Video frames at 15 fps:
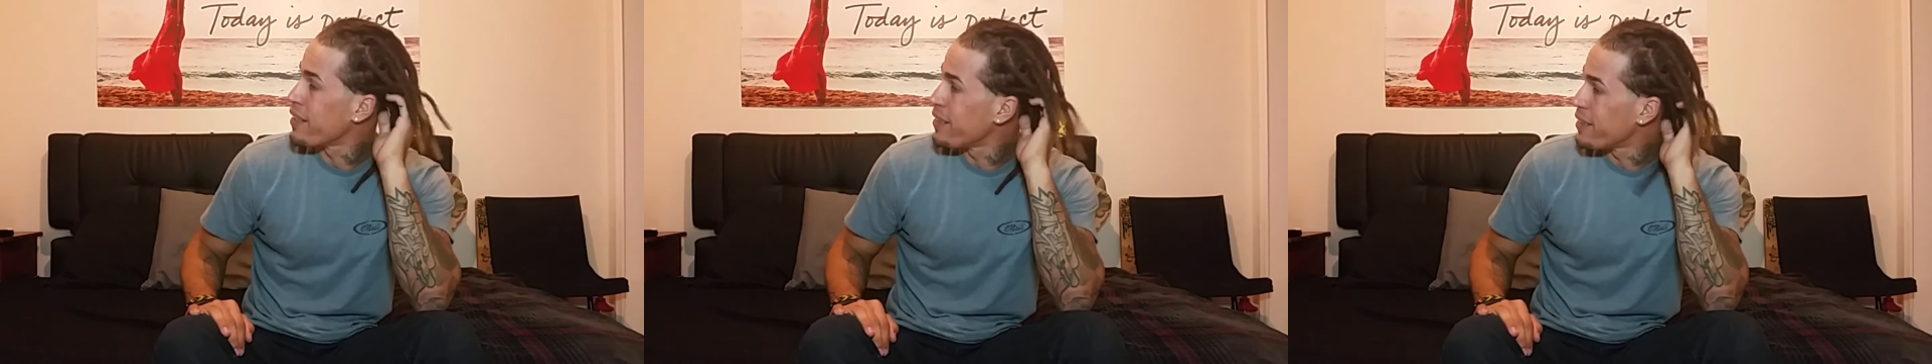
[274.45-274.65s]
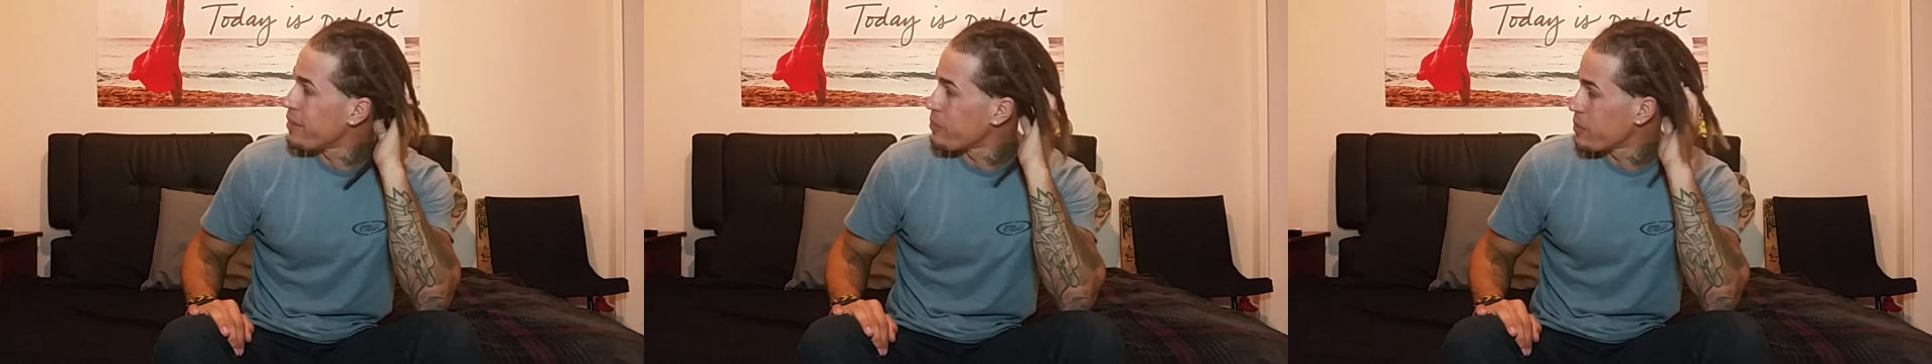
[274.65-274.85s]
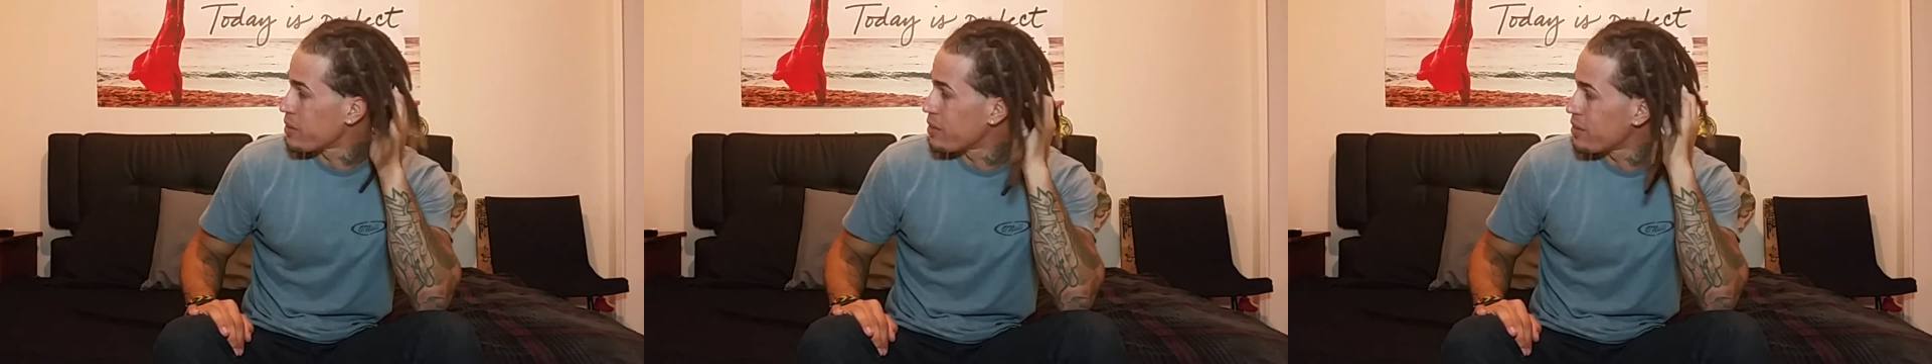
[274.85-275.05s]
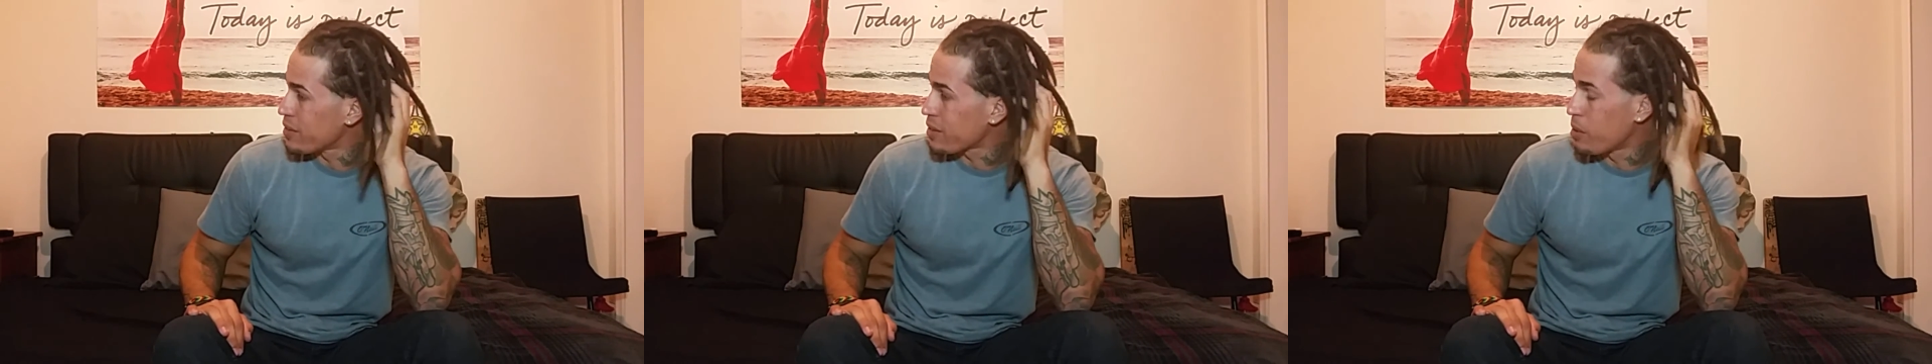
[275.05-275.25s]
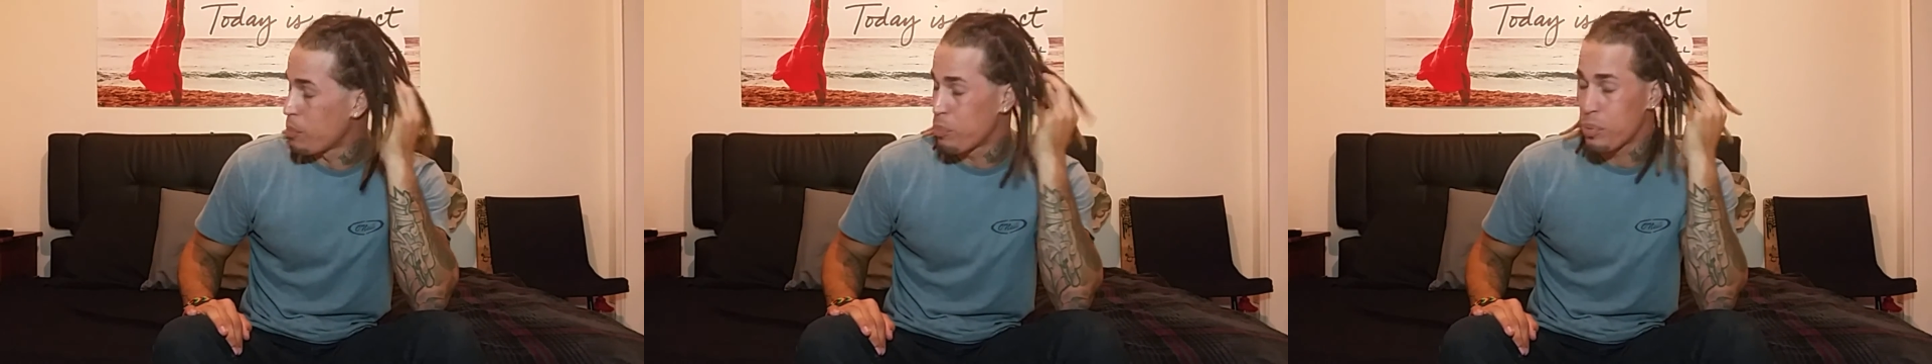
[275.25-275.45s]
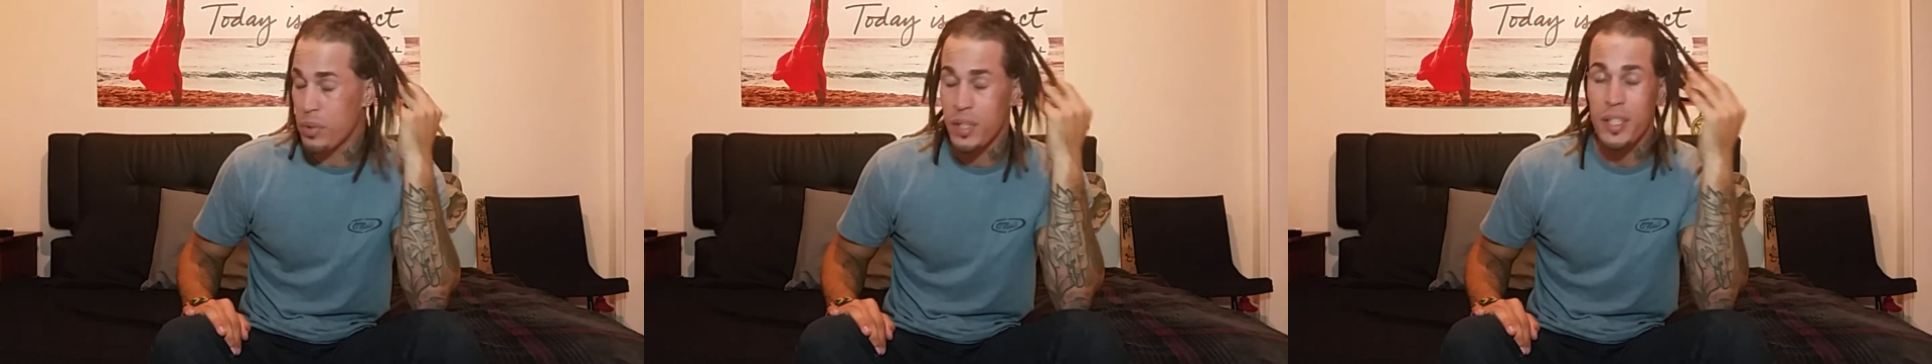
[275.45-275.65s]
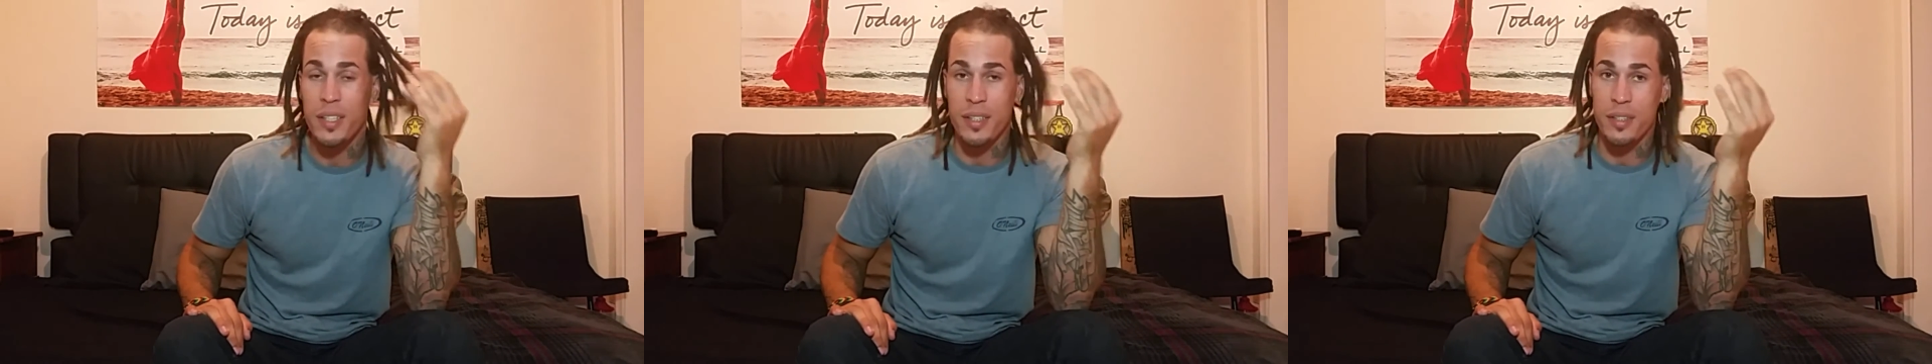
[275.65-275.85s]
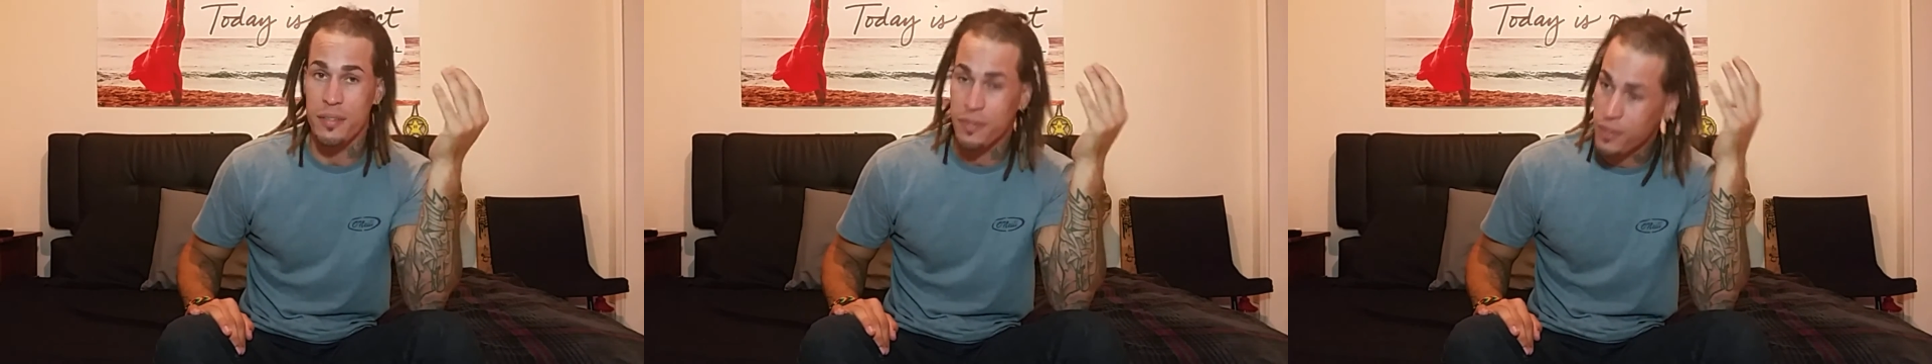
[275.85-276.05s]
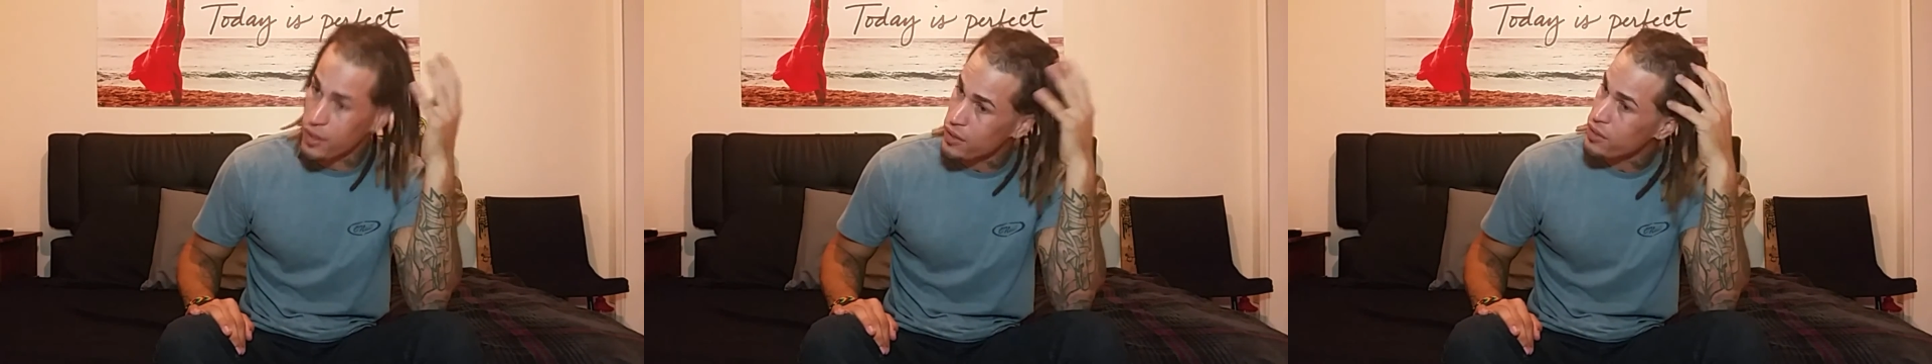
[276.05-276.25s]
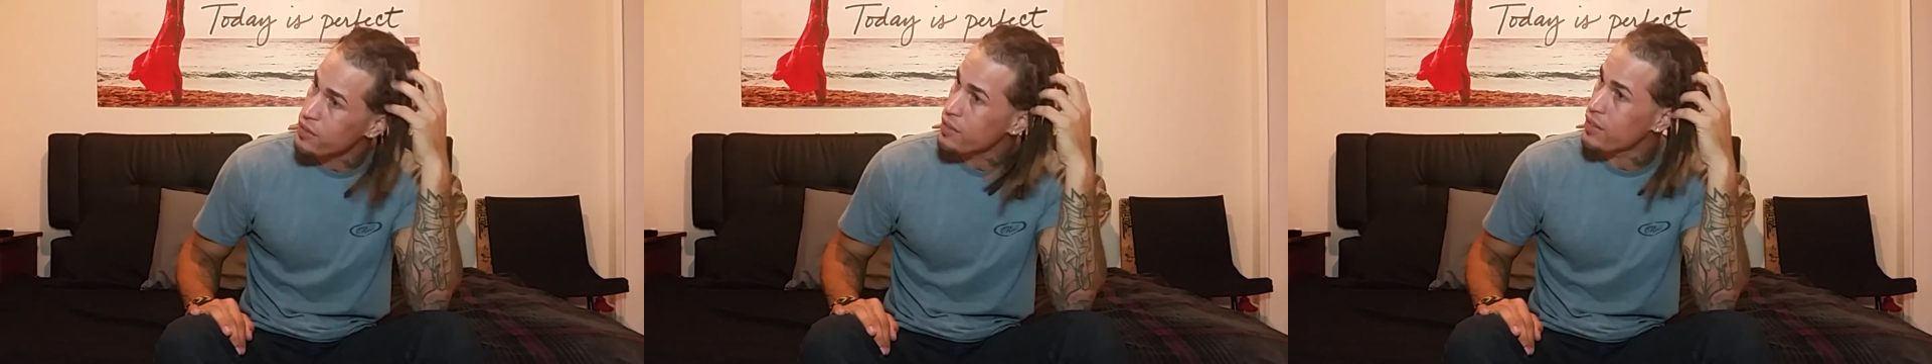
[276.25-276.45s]
and which is completely
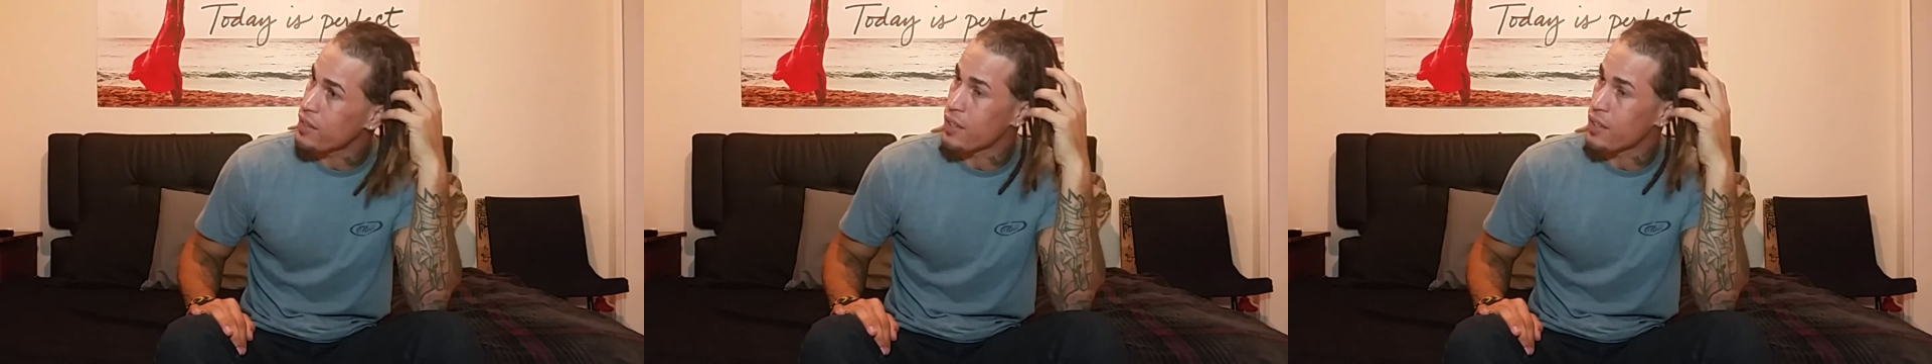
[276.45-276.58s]
false.